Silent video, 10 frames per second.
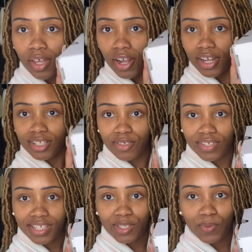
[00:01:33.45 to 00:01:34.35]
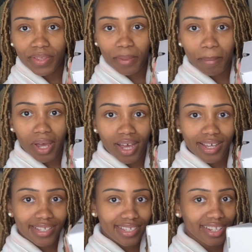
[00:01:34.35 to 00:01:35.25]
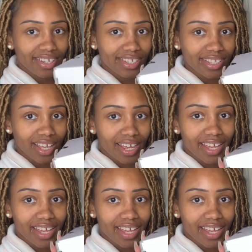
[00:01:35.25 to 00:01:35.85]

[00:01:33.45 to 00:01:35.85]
Alright, so this is what the box looks like.